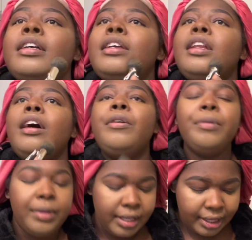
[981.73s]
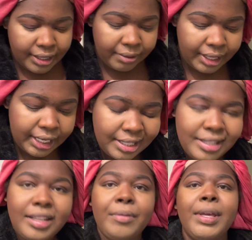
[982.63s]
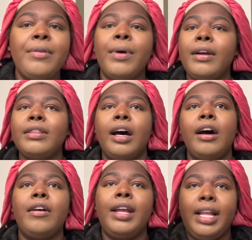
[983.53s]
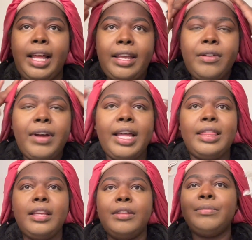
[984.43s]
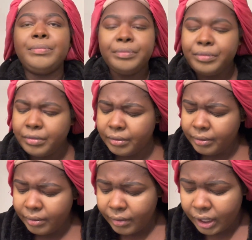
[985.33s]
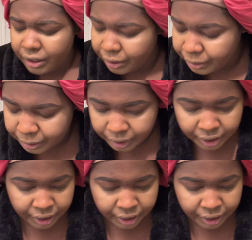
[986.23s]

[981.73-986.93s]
you know, some things just gonna be worth all that. Like, you don't have to do